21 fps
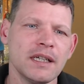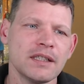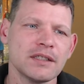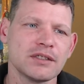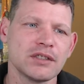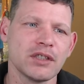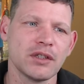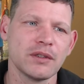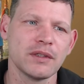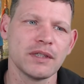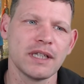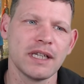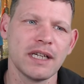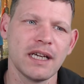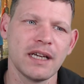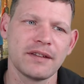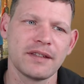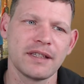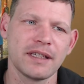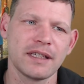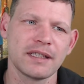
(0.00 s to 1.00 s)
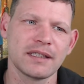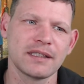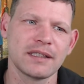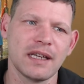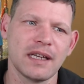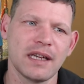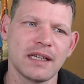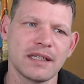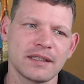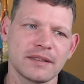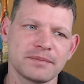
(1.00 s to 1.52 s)
So here I think
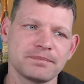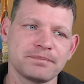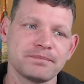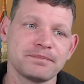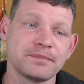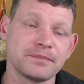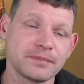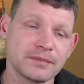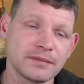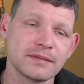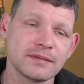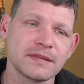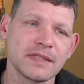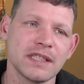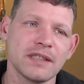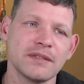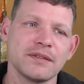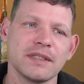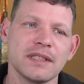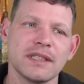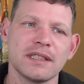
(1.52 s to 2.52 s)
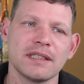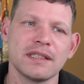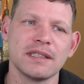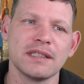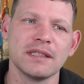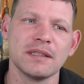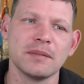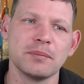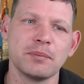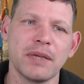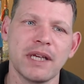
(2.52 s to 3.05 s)
like
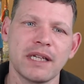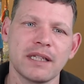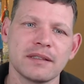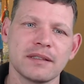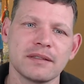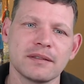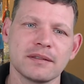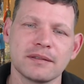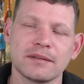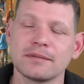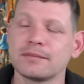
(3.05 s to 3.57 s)
definitely Bing